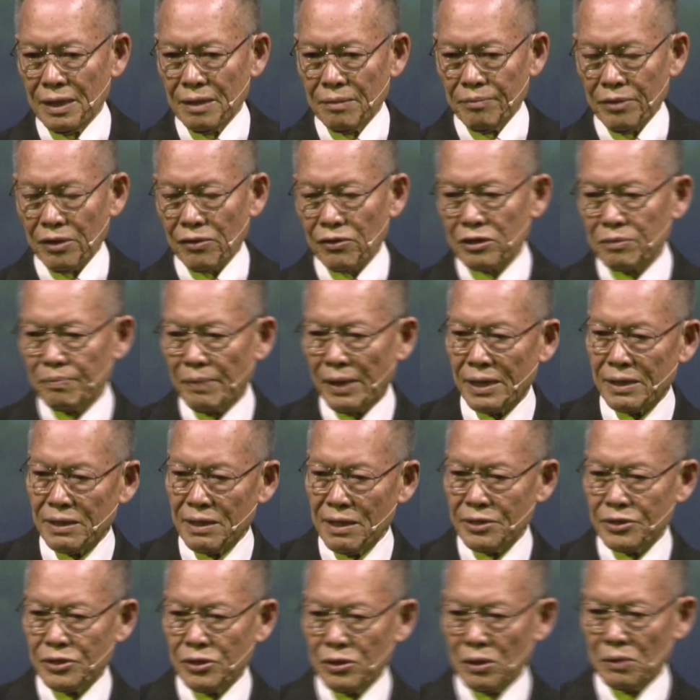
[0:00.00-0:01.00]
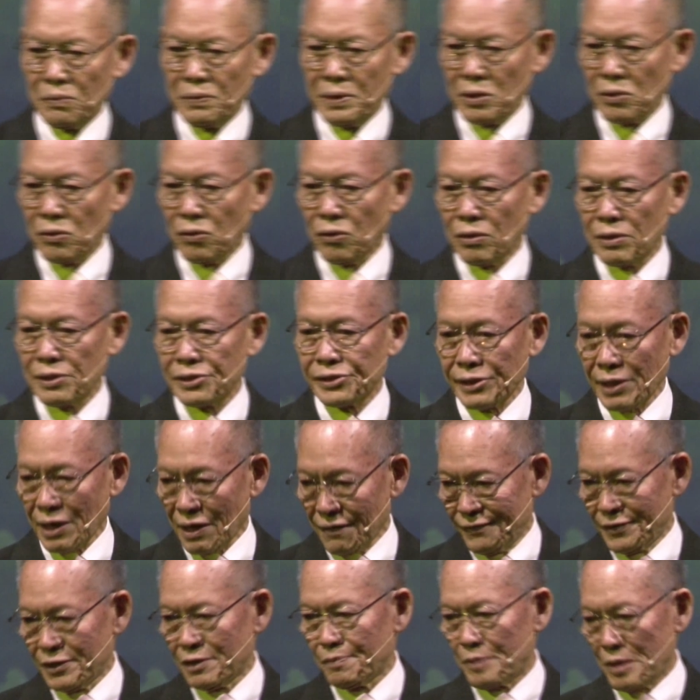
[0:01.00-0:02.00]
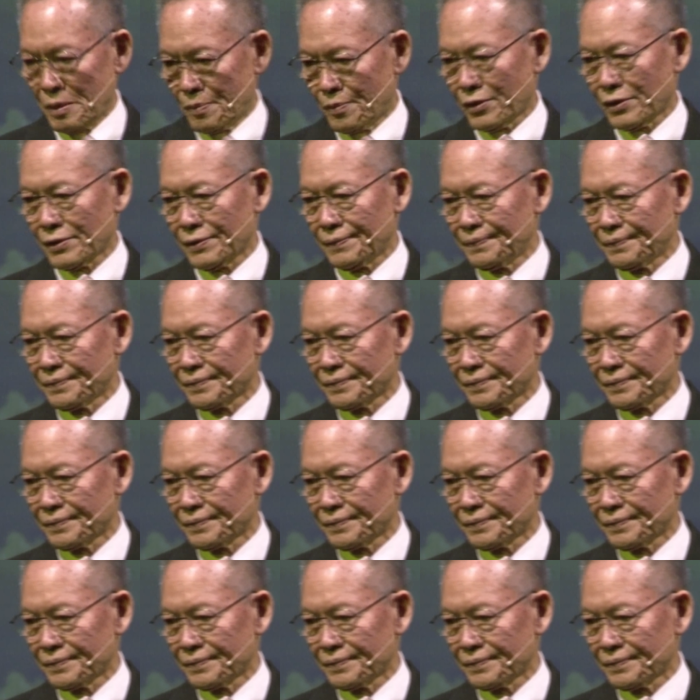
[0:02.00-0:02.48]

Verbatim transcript: Because by nature, we're all selfish people.